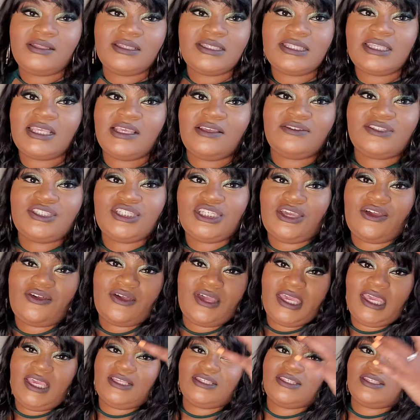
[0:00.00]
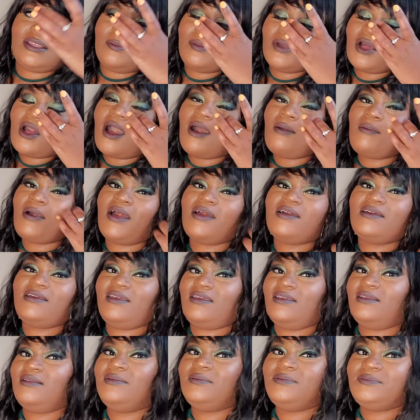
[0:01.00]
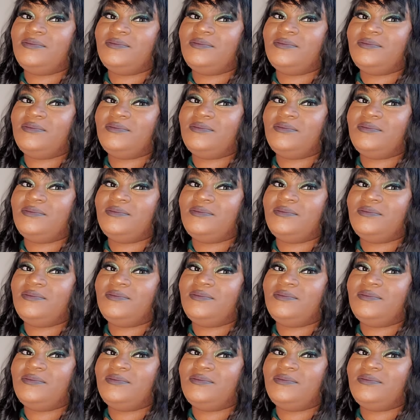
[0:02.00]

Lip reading: See if she gonna answer. I'm gonna call my aunt.